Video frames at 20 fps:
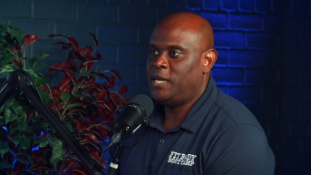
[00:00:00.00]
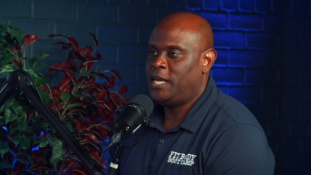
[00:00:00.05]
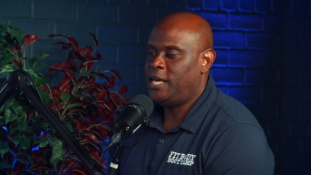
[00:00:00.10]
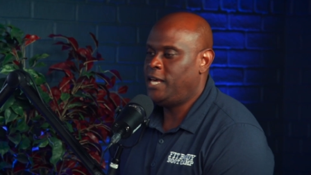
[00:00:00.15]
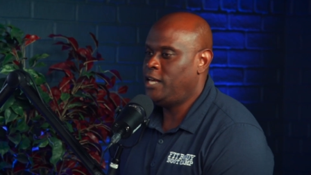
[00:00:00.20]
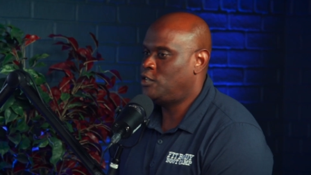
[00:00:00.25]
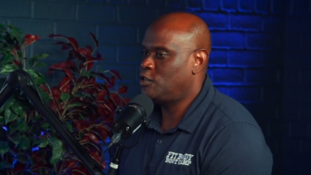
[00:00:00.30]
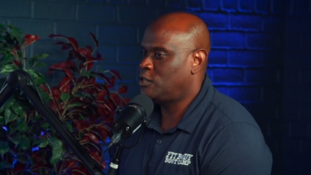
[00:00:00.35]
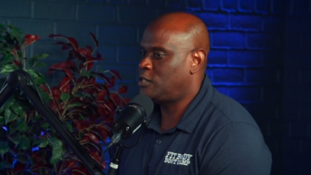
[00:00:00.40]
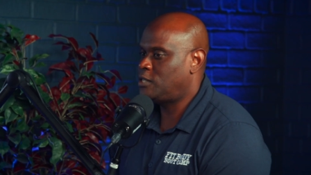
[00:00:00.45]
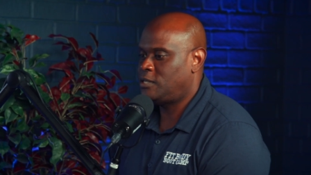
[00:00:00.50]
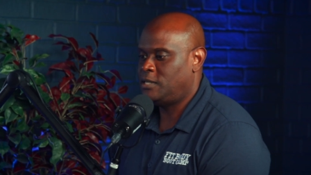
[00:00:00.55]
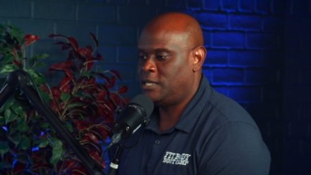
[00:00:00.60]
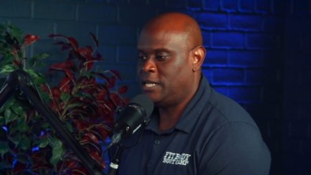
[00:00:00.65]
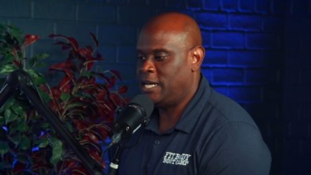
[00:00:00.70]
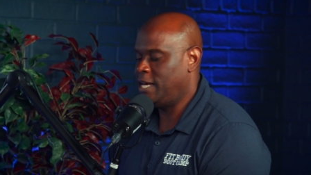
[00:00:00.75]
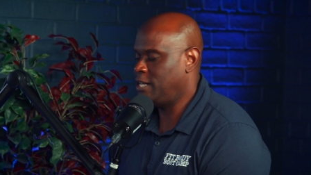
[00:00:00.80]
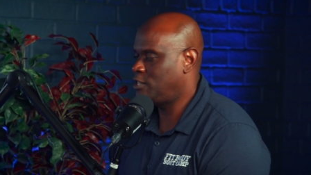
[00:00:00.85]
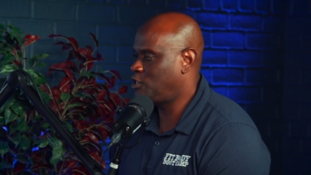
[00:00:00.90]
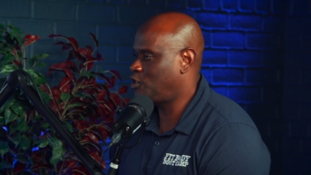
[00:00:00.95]
he just, the
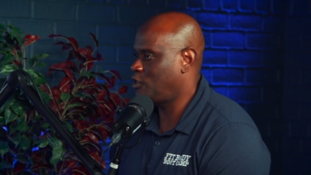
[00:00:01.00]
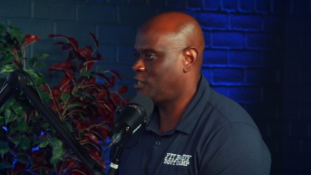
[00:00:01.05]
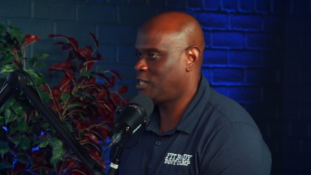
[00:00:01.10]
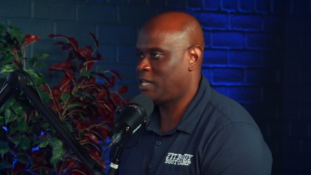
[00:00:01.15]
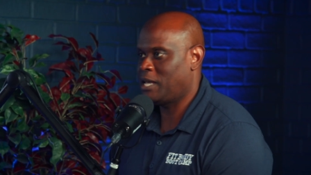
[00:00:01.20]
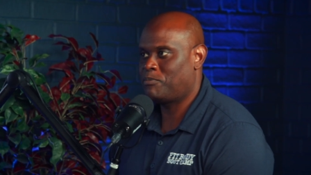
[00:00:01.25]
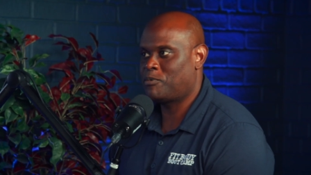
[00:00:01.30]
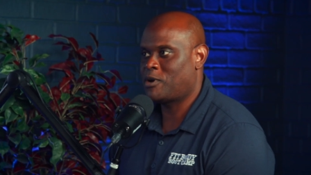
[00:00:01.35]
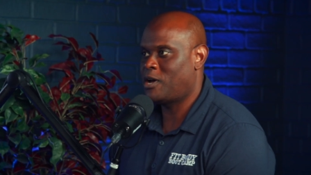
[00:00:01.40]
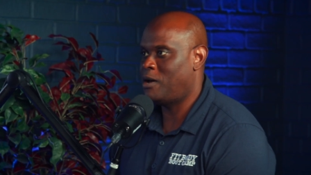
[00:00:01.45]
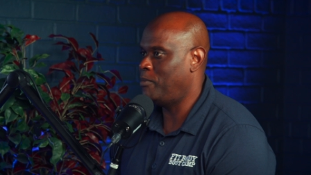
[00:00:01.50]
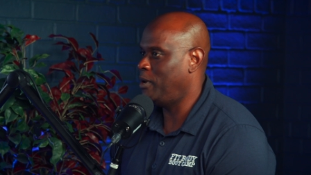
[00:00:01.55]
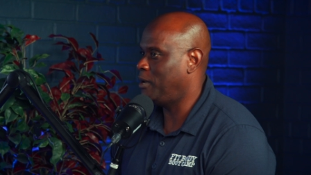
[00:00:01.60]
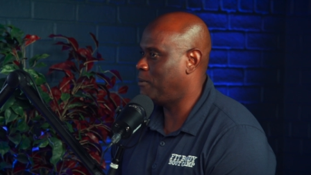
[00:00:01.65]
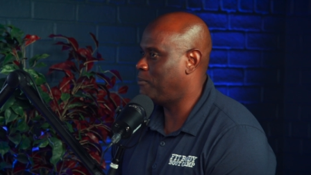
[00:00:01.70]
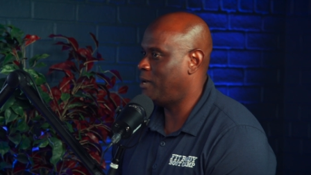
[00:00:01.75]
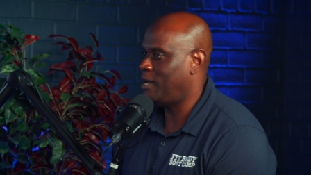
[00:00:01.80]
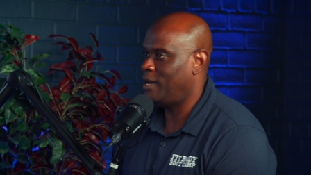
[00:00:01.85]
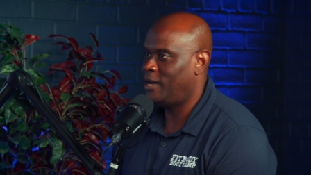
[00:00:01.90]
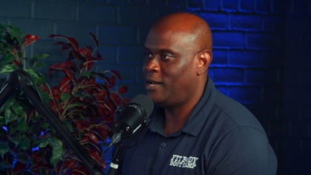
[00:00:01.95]
hits just kept
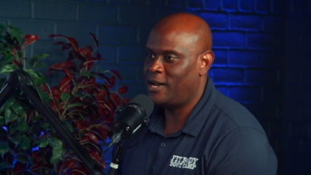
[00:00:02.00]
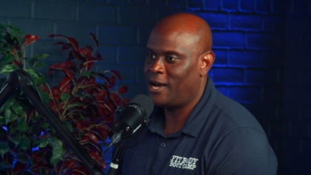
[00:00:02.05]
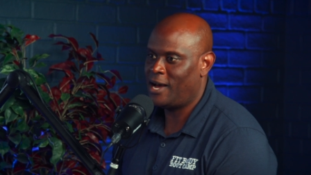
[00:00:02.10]
coming, man.